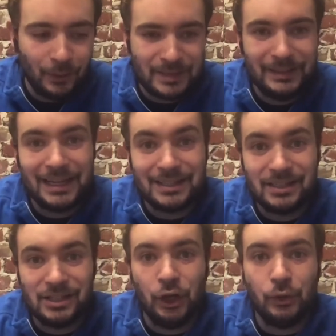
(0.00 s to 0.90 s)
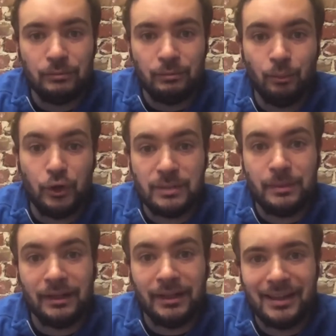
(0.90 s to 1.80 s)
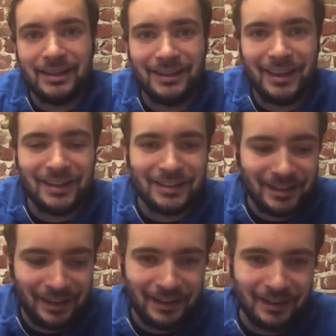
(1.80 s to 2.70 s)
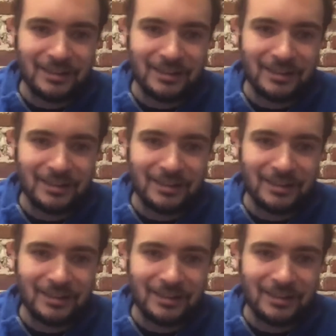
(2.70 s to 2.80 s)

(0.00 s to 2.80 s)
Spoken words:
They want something that's, more usability than.